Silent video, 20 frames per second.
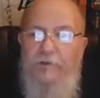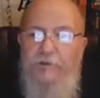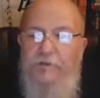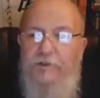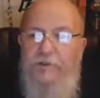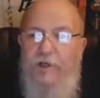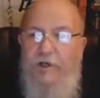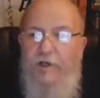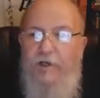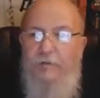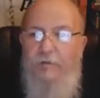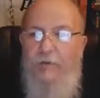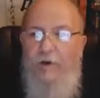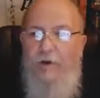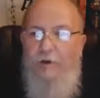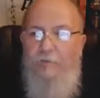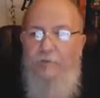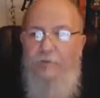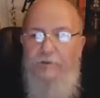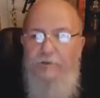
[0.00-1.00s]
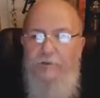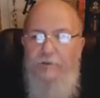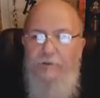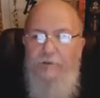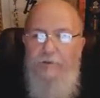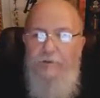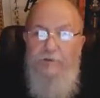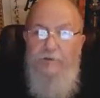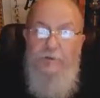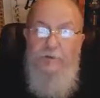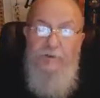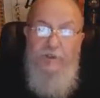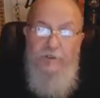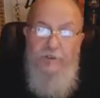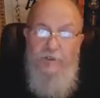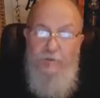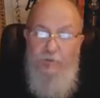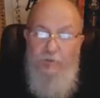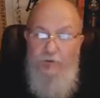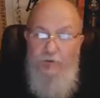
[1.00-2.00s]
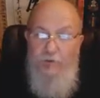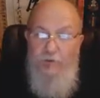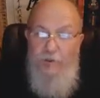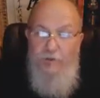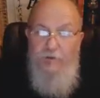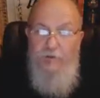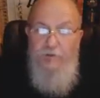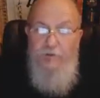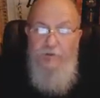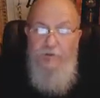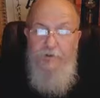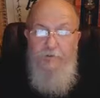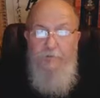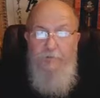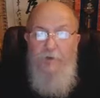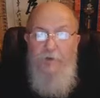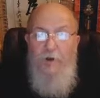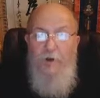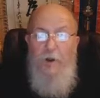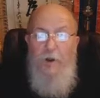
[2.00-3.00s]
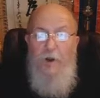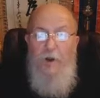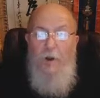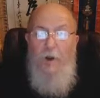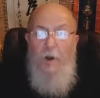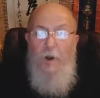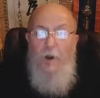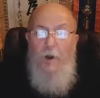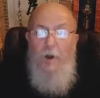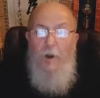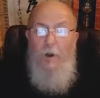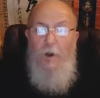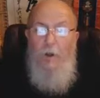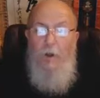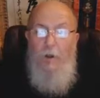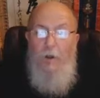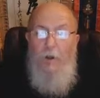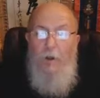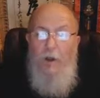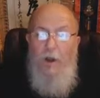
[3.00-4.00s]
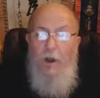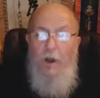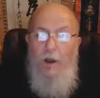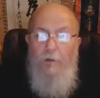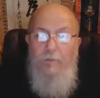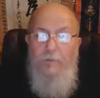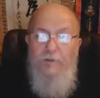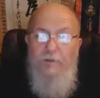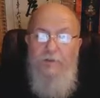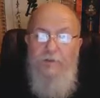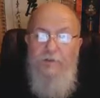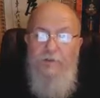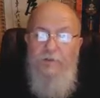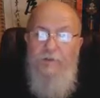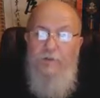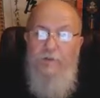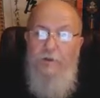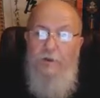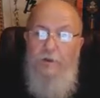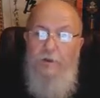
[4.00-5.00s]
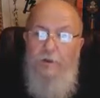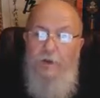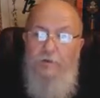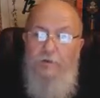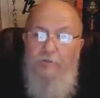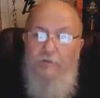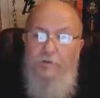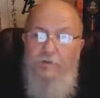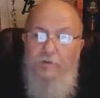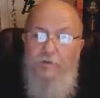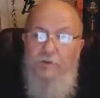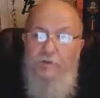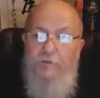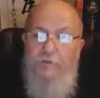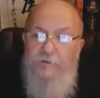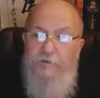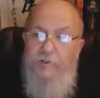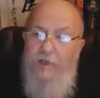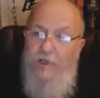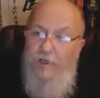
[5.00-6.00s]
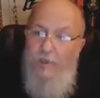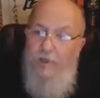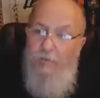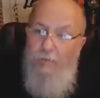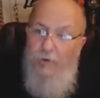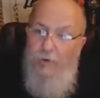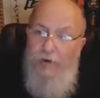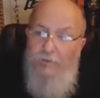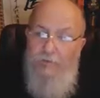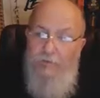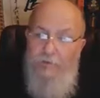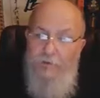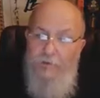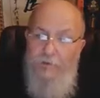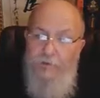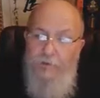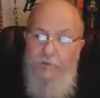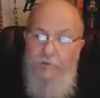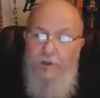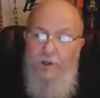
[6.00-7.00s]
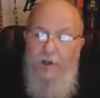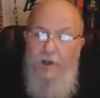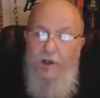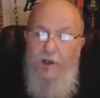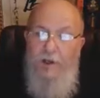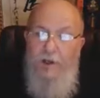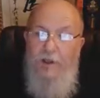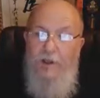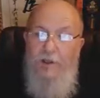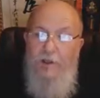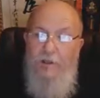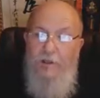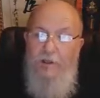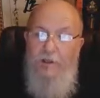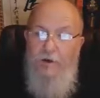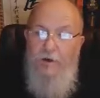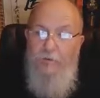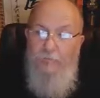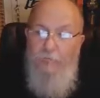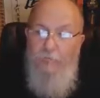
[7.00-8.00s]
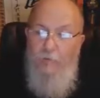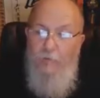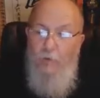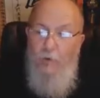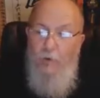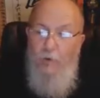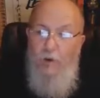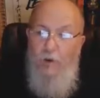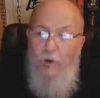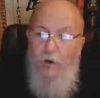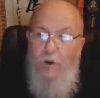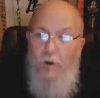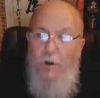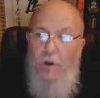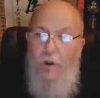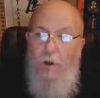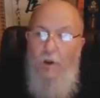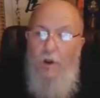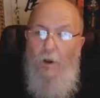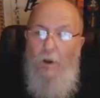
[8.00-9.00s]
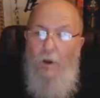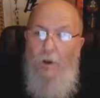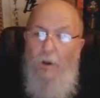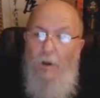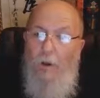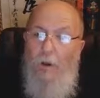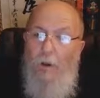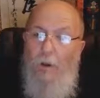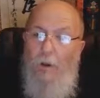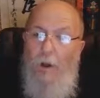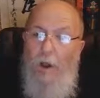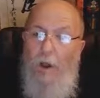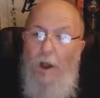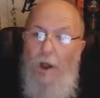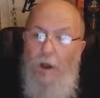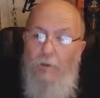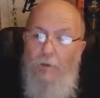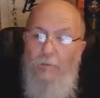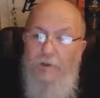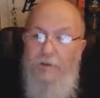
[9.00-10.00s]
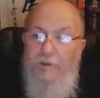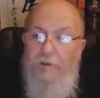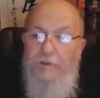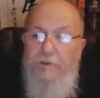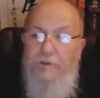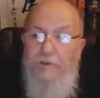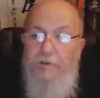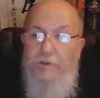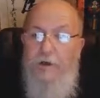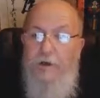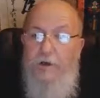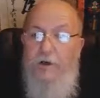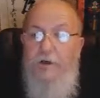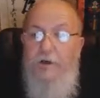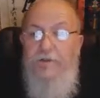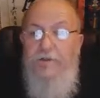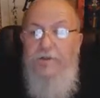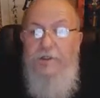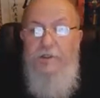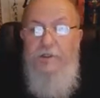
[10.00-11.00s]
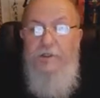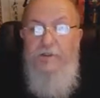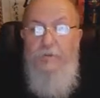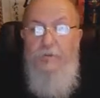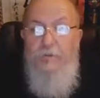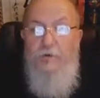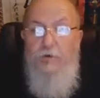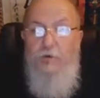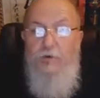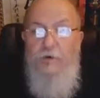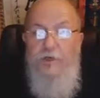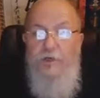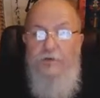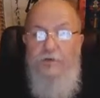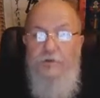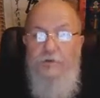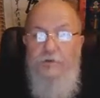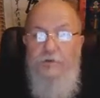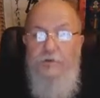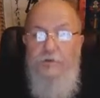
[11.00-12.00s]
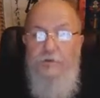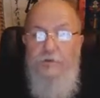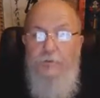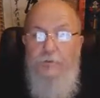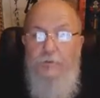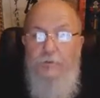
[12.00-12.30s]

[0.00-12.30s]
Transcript: of second breakfast are sensible creatures. All hobbits are lovers of second breakfast. Therefore, all hobbits are sensible creatures.